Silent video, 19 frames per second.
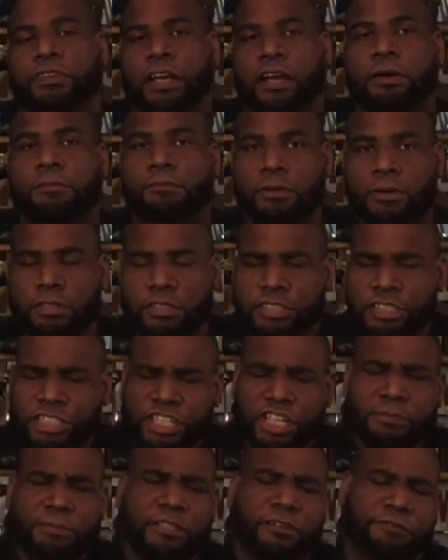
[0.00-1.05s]

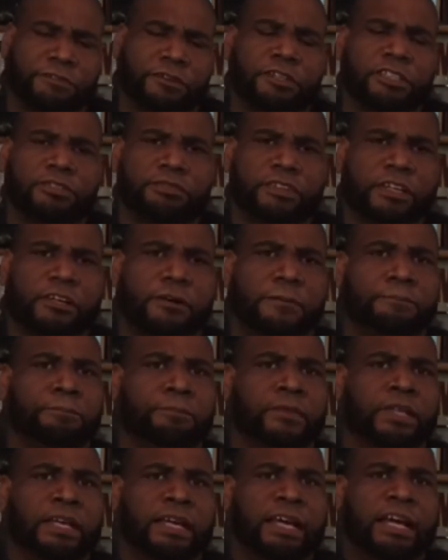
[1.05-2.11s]
film,
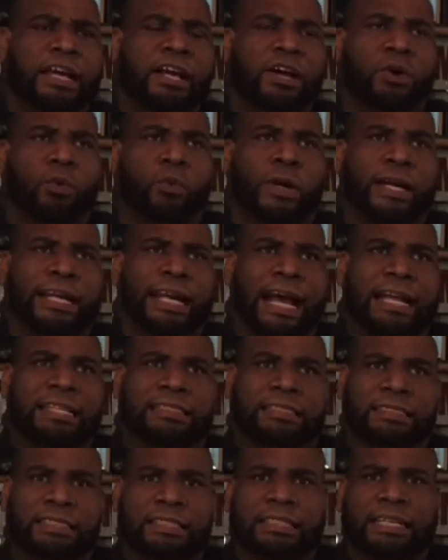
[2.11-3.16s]
where
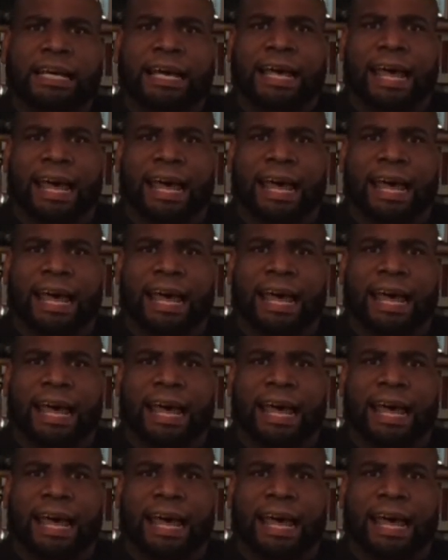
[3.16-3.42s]
Godzilla